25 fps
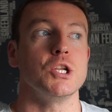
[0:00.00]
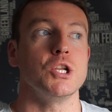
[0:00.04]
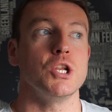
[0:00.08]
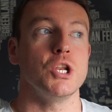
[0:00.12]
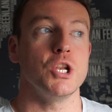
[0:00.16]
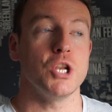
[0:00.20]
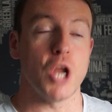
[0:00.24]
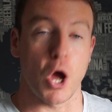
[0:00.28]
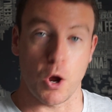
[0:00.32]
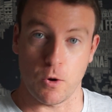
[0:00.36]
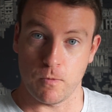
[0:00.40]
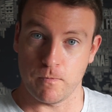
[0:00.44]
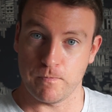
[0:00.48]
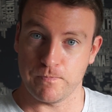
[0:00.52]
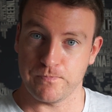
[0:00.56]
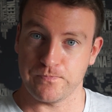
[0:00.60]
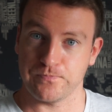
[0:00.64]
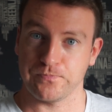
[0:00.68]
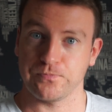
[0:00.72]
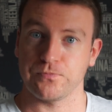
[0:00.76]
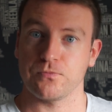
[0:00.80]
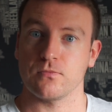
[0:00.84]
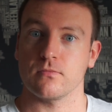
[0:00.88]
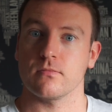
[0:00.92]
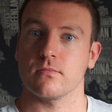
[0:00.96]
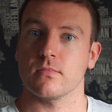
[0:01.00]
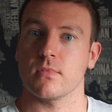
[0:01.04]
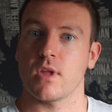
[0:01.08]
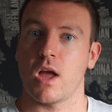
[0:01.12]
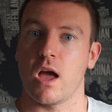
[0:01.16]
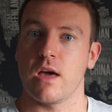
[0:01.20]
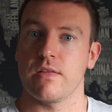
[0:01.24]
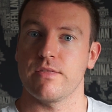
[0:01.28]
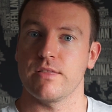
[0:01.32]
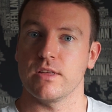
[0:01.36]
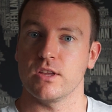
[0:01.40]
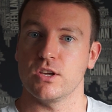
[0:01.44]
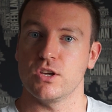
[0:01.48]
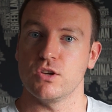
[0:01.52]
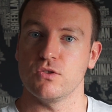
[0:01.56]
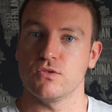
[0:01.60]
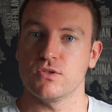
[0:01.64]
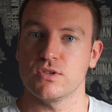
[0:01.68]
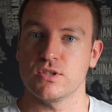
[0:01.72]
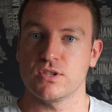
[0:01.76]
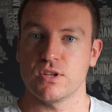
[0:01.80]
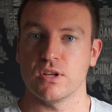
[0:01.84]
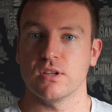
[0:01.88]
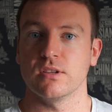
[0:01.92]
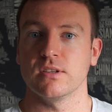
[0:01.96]
No. I think you
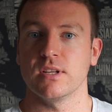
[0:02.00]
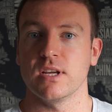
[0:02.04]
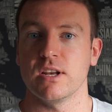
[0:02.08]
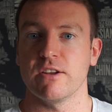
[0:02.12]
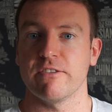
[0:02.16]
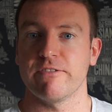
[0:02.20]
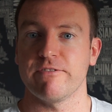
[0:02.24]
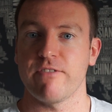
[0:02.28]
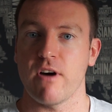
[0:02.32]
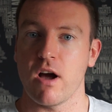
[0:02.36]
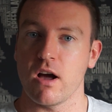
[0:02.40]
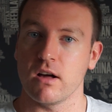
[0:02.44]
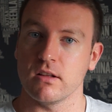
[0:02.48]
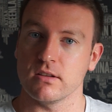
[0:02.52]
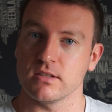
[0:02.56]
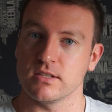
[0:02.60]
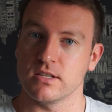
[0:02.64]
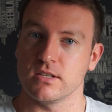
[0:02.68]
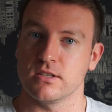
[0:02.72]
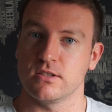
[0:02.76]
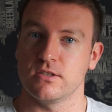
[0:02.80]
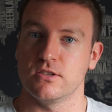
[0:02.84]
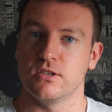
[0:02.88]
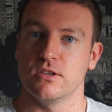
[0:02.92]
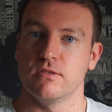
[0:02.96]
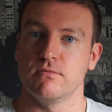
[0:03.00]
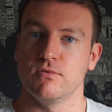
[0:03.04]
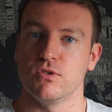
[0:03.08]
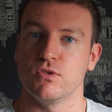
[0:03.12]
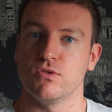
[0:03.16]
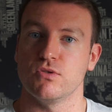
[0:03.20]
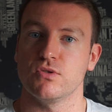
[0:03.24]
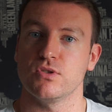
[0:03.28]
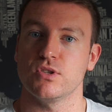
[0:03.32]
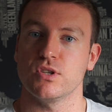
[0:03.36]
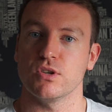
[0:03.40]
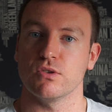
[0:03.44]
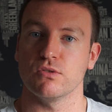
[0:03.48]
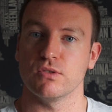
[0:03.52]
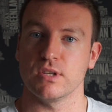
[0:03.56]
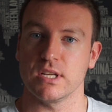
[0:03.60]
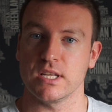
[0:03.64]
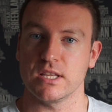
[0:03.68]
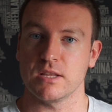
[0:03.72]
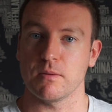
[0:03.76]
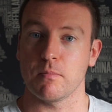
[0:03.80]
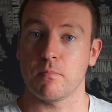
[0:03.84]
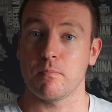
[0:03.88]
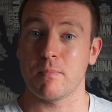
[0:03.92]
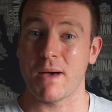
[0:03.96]
still need a file system, you still
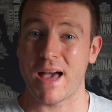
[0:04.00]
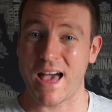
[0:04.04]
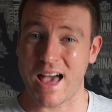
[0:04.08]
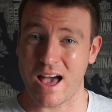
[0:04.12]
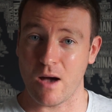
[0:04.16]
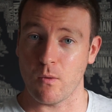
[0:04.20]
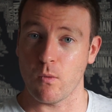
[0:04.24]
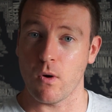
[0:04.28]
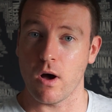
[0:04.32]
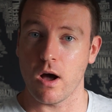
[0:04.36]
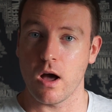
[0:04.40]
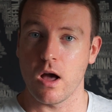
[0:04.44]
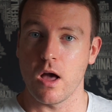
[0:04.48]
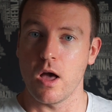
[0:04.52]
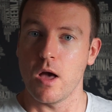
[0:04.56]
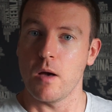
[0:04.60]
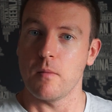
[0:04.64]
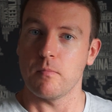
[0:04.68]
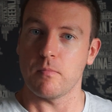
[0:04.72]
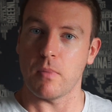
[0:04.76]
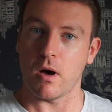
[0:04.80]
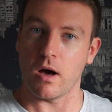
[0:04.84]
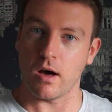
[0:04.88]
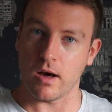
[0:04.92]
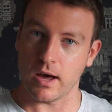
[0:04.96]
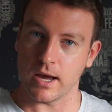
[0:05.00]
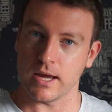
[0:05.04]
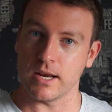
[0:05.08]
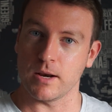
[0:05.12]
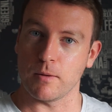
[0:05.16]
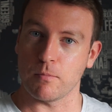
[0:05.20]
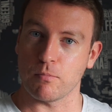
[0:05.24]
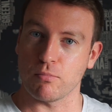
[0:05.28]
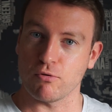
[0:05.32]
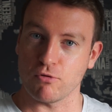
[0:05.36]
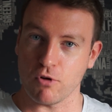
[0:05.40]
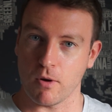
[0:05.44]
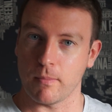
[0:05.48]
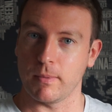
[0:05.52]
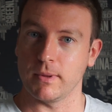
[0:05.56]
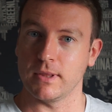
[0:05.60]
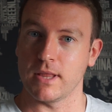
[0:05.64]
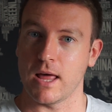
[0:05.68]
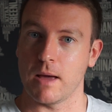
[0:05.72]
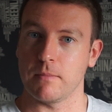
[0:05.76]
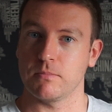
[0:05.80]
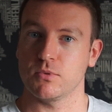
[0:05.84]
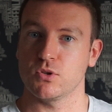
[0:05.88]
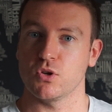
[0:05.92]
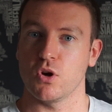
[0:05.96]
need the power behind a proper
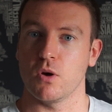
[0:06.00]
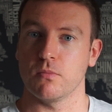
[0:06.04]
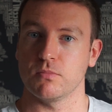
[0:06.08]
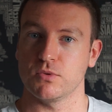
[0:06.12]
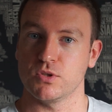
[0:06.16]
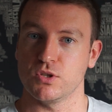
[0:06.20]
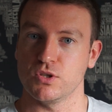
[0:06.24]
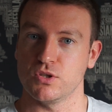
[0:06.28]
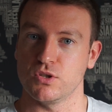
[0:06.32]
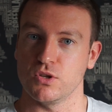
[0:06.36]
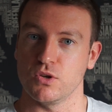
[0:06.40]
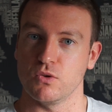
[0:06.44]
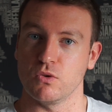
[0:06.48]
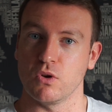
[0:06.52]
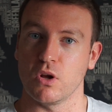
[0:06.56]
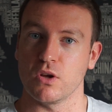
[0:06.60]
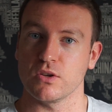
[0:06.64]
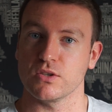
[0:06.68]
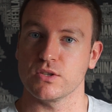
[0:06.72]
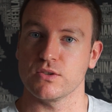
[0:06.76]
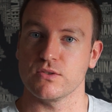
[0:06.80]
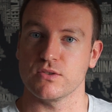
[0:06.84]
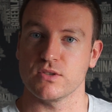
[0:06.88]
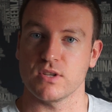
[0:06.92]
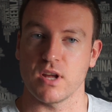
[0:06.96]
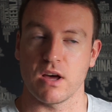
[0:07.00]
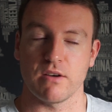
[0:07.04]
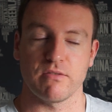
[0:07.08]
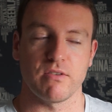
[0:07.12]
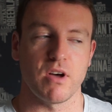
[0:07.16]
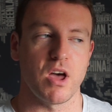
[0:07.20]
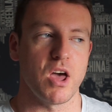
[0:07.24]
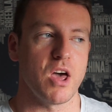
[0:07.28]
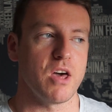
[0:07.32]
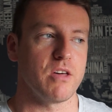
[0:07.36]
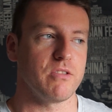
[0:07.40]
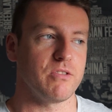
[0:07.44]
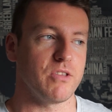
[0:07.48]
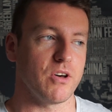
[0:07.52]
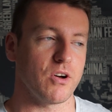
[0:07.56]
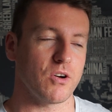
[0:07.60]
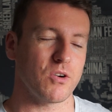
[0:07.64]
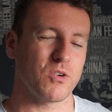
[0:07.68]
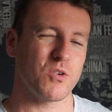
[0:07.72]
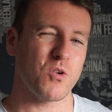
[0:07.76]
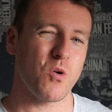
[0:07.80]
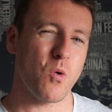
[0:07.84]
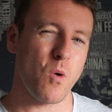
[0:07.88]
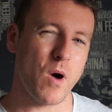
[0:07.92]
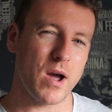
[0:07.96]
laptop to do lots of stuff that
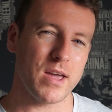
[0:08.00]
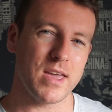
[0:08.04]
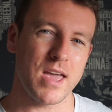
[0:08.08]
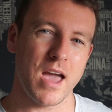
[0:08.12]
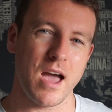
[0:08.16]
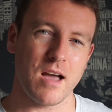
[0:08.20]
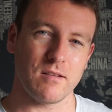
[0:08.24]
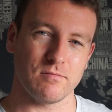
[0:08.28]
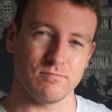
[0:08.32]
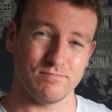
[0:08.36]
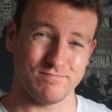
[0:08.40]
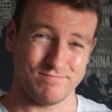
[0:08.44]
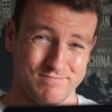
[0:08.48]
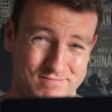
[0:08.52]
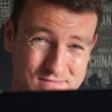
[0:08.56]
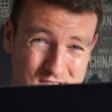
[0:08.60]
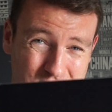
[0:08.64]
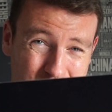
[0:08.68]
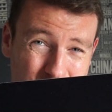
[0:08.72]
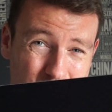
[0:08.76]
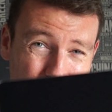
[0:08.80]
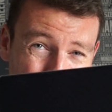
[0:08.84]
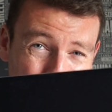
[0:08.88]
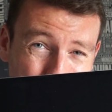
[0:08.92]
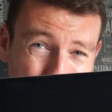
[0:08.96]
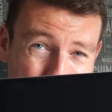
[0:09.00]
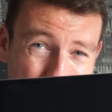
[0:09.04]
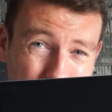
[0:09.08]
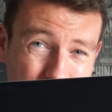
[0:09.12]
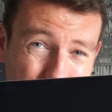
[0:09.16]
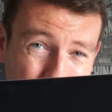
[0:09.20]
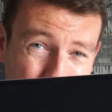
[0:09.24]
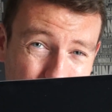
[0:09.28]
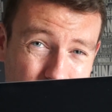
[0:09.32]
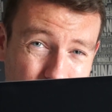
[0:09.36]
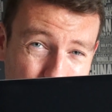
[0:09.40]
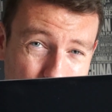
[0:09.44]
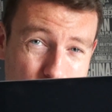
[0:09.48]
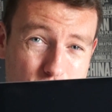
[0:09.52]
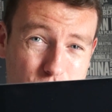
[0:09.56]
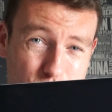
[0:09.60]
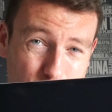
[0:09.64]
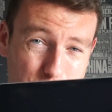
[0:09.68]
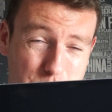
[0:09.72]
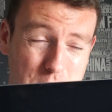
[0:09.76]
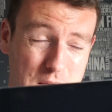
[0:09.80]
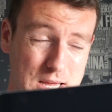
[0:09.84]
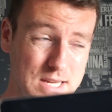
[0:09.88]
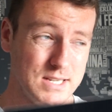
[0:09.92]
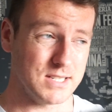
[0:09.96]
quite yet the iPad can't
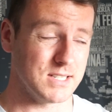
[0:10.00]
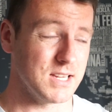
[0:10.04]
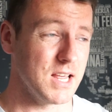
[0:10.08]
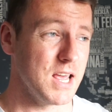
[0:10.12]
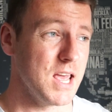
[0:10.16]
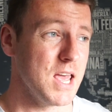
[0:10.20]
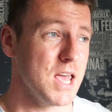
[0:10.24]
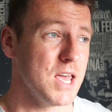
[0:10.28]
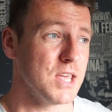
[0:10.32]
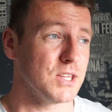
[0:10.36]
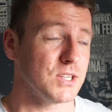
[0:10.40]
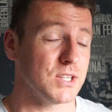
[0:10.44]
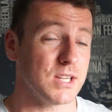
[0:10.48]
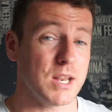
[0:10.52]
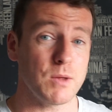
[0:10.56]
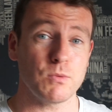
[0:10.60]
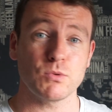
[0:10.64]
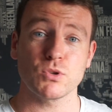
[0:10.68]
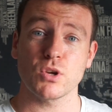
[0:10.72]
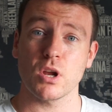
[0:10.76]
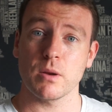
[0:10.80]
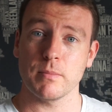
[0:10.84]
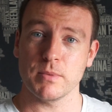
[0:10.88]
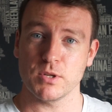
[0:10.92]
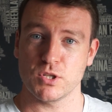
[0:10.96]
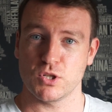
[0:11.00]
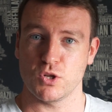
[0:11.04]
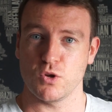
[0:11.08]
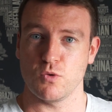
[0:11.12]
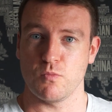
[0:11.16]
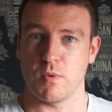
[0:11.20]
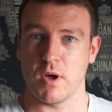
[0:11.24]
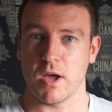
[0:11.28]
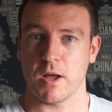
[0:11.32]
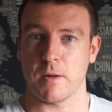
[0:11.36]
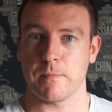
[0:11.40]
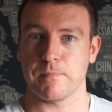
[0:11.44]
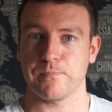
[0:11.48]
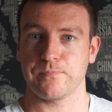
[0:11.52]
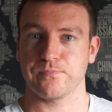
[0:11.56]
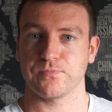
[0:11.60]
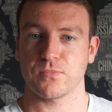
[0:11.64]
replace. So it was going to be too big.